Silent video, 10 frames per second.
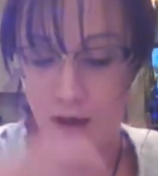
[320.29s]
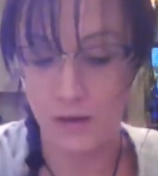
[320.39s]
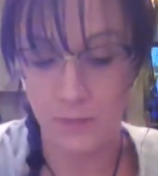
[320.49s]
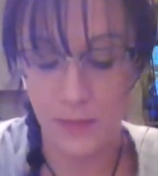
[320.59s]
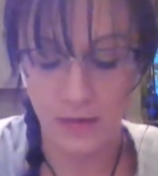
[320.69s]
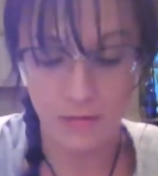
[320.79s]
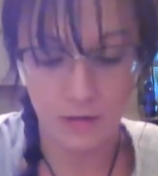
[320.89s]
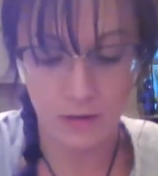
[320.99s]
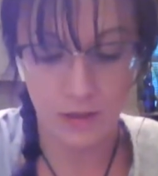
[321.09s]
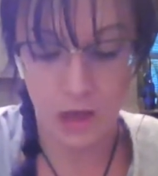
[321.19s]

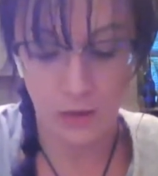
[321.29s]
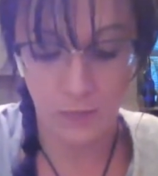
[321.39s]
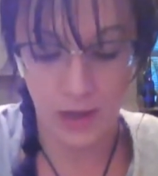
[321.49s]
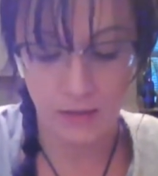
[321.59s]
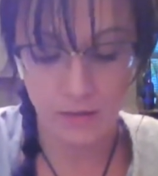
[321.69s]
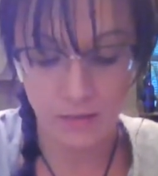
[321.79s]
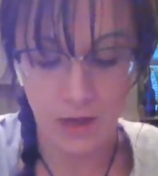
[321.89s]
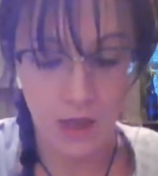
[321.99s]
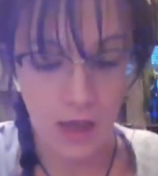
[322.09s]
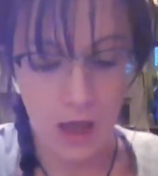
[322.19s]
alchemist in a lot of ways.
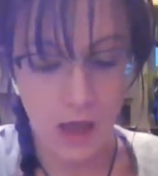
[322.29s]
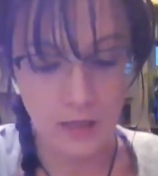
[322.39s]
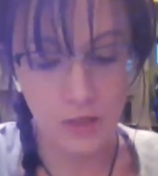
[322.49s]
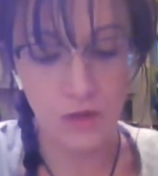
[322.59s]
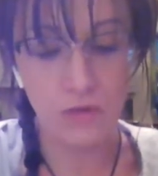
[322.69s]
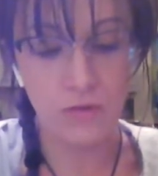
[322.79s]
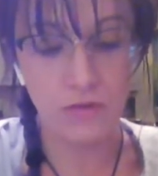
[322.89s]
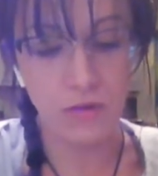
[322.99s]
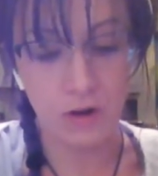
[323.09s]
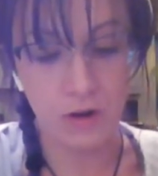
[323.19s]
Uh, she uses